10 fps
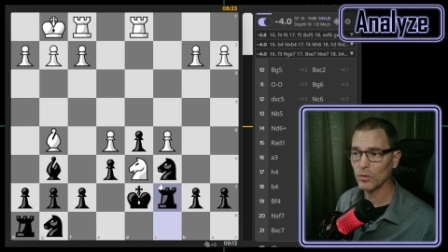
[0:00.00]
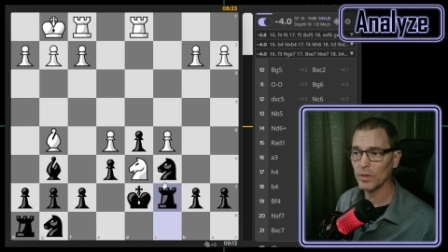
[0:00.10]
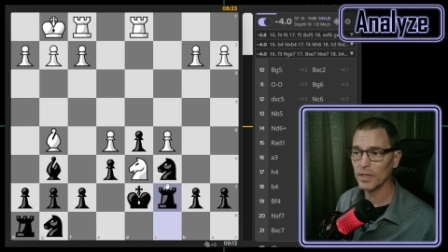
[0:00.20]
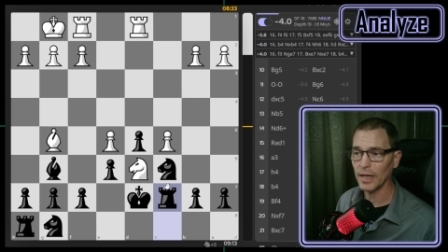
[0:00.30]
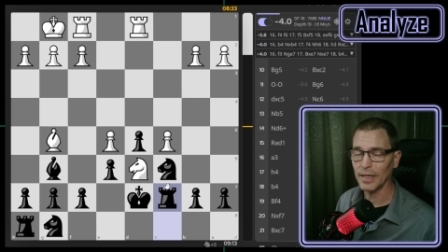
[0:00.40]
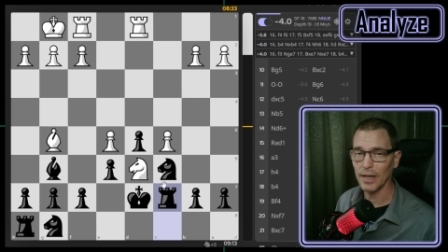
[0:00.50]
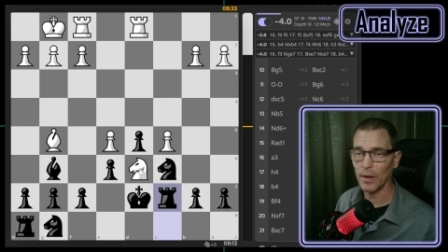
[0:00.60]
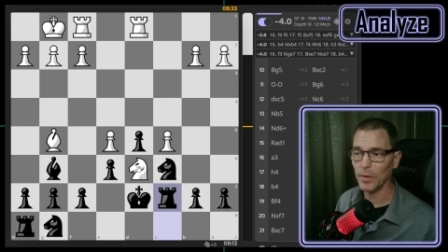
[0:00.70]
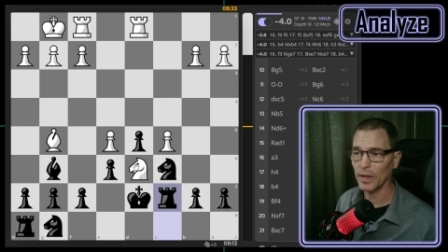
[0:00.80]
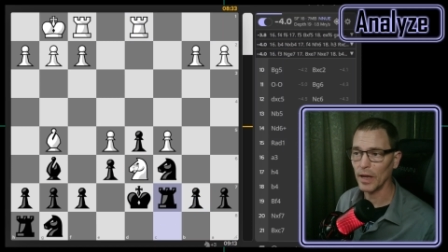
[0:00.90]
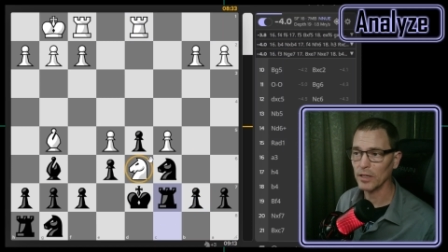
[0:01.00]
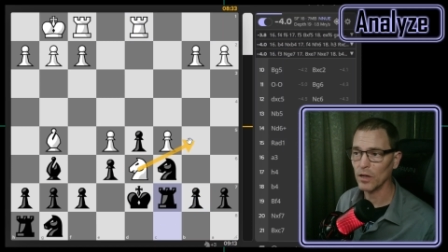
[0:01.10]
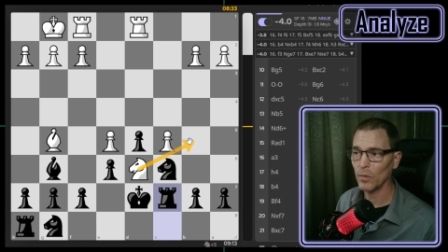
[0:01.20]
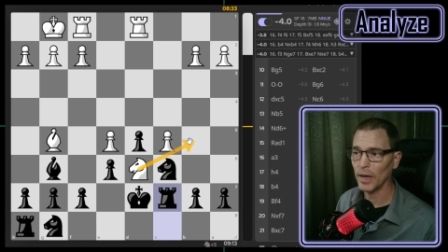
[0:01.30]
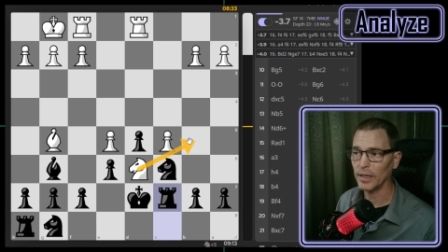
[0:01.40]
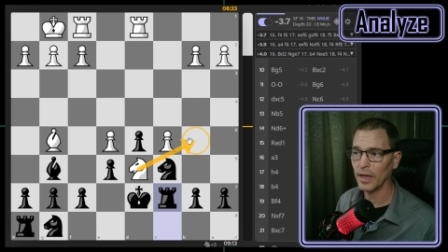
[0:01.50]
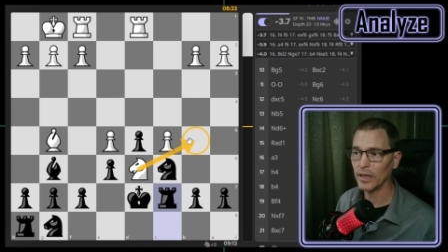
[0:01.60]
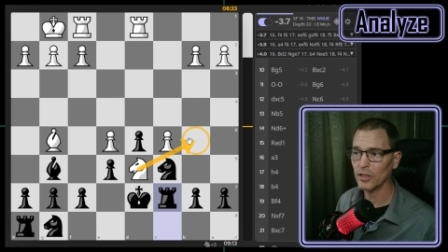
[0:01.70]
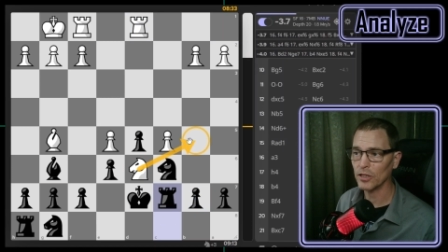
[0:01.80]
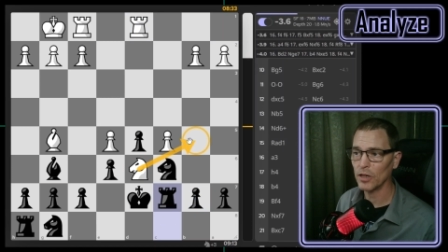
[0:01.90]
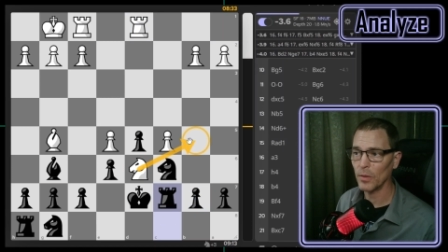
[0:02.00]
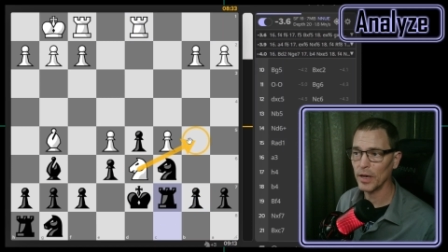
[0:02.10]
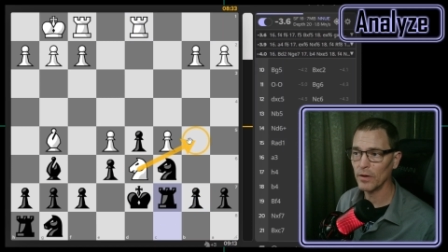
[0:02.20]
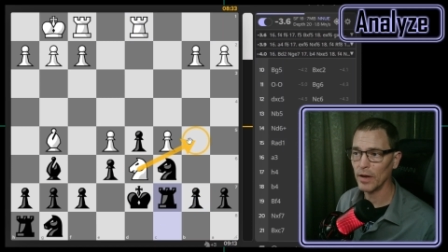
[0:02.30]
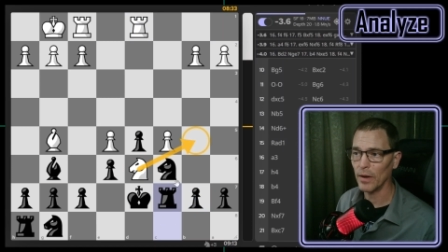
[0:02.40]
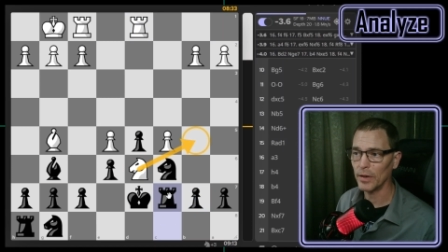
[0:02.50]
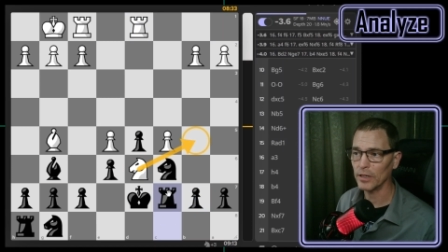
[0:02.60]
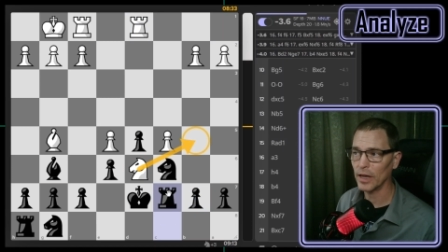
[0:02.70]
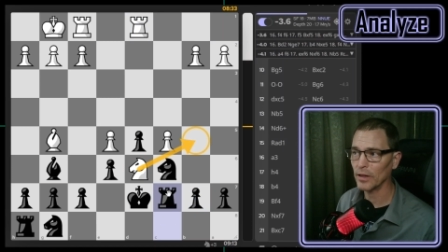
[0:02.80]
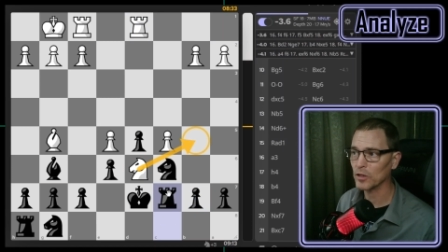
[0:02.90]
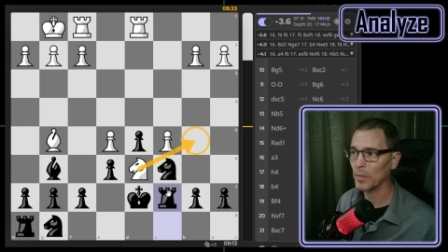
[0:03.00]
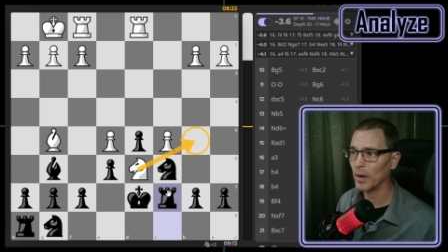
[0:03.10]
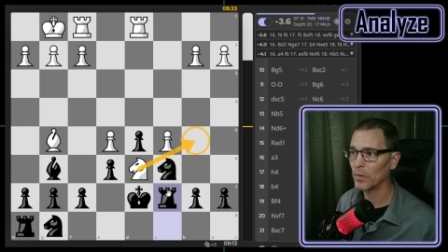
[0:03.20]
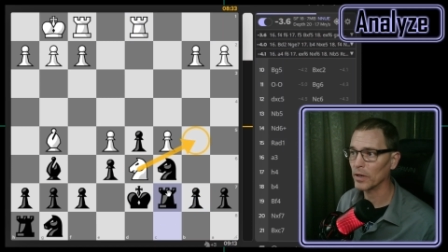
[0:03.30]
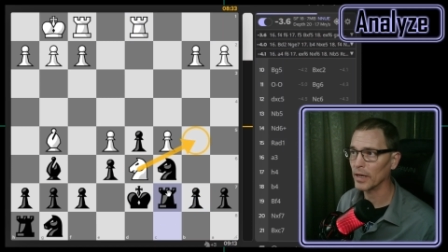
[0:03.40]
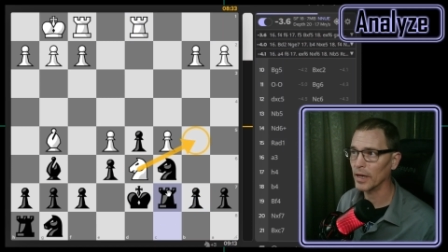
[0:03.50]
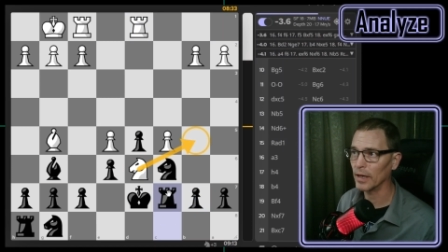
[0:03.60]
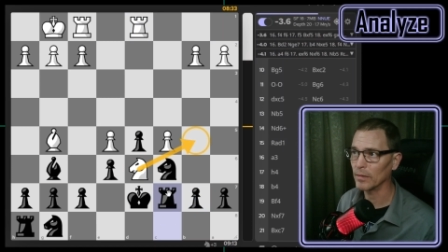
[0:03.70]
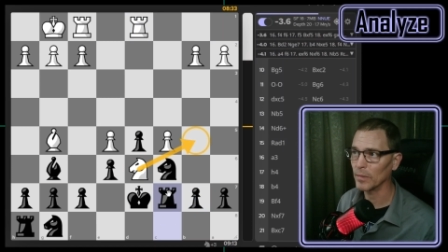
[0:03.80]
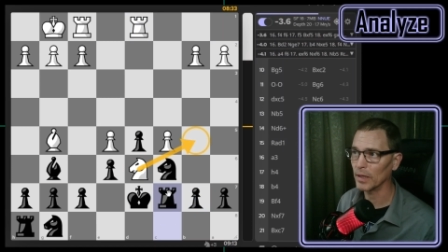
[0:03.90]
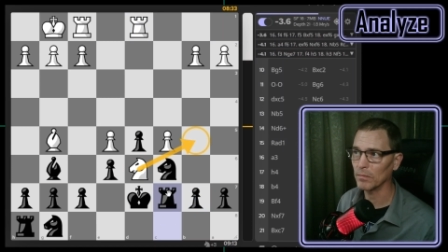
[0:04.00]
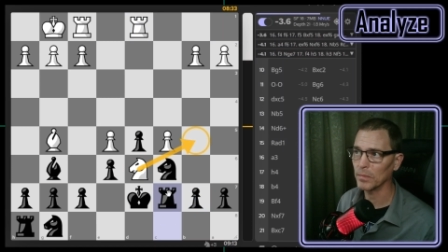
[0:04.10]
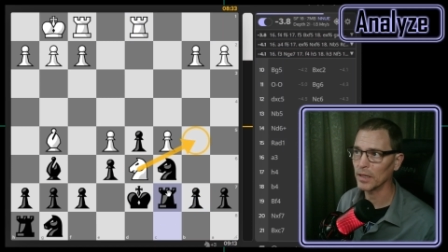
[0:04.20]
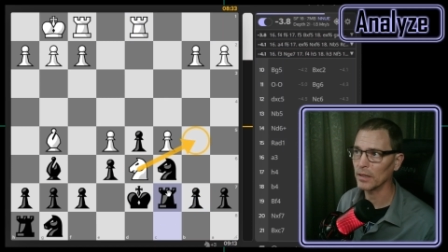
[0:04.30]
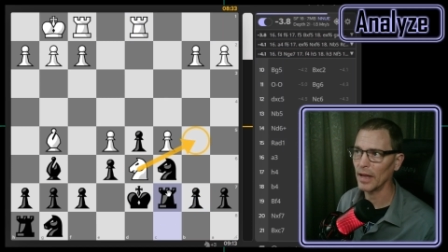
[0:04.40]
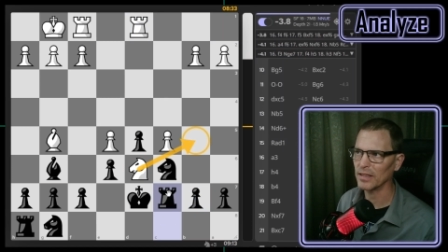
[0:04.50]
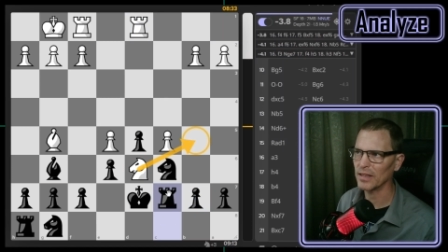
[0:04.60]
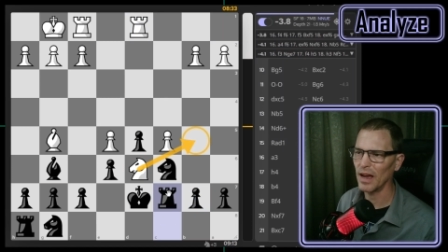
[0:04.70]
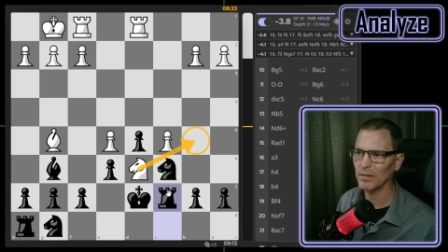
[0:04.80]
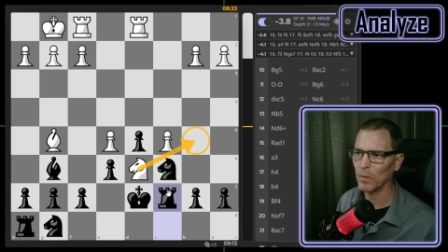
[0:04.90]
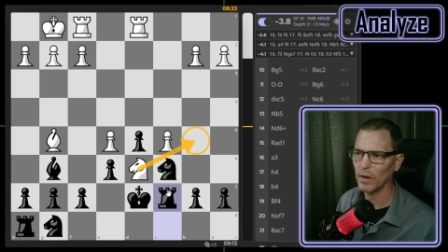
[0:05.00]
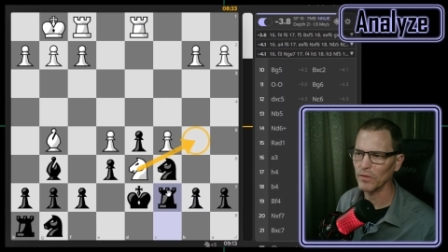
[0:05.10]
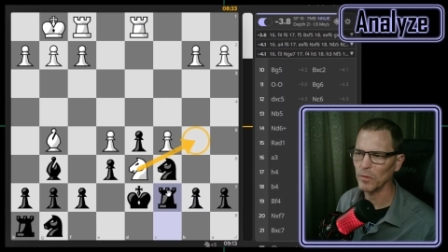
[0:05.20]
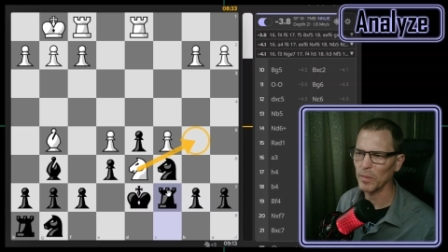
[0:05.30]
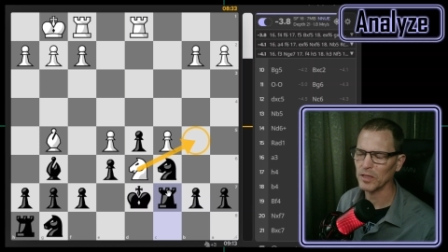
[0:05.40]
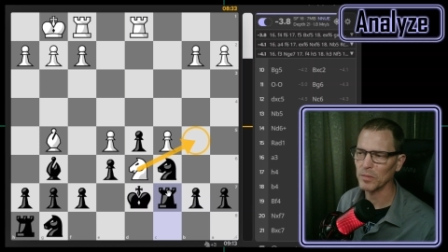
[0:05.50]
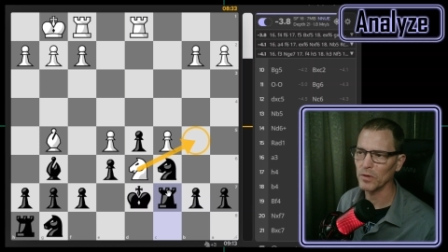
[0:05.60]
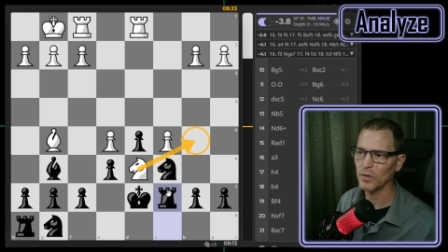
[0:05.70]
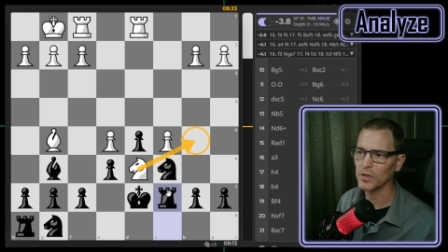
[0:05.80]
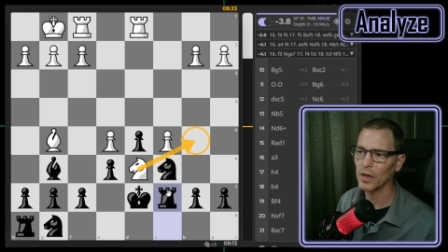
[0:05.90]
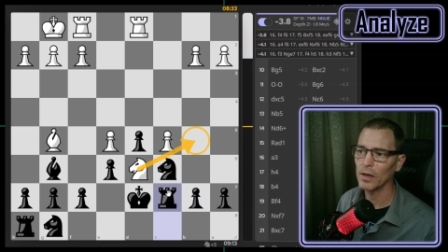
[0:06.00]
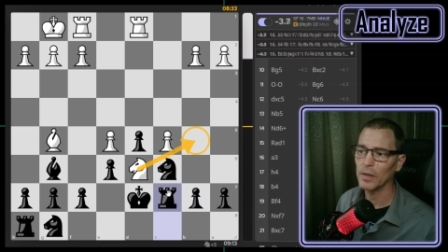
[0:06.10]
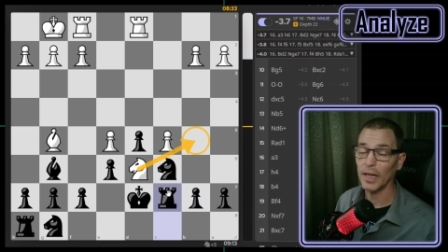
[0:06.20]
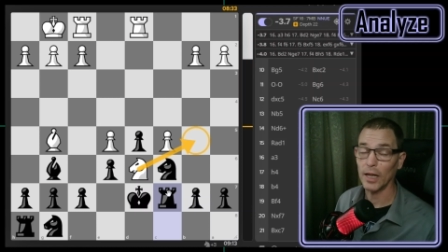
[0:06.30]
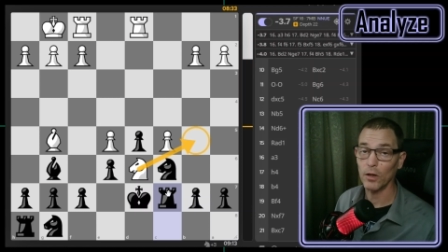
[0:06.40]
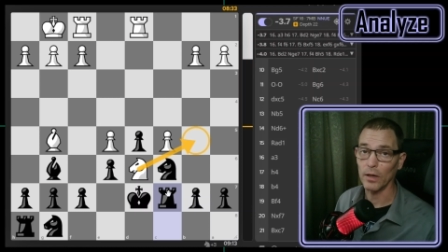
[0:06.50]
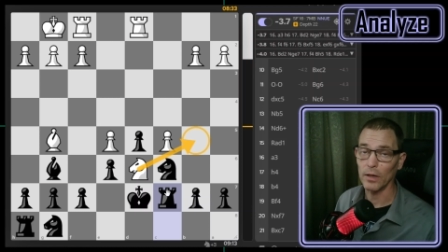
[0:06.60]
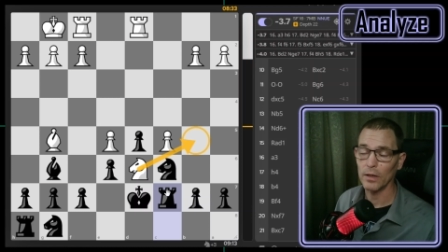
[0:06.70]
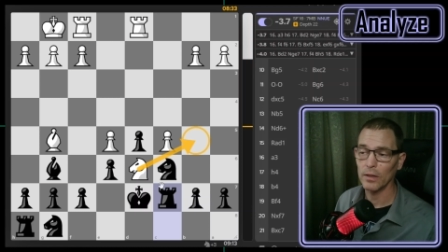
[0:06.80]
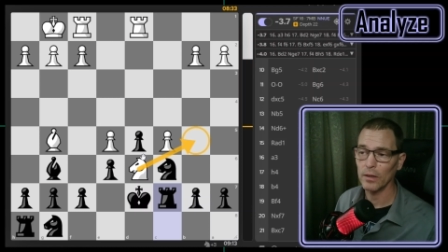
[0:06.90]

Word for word: soon as I did, I realized, oh wait, they can just go here now and challenge my rook again, but but that's not one of their best moves. But they could.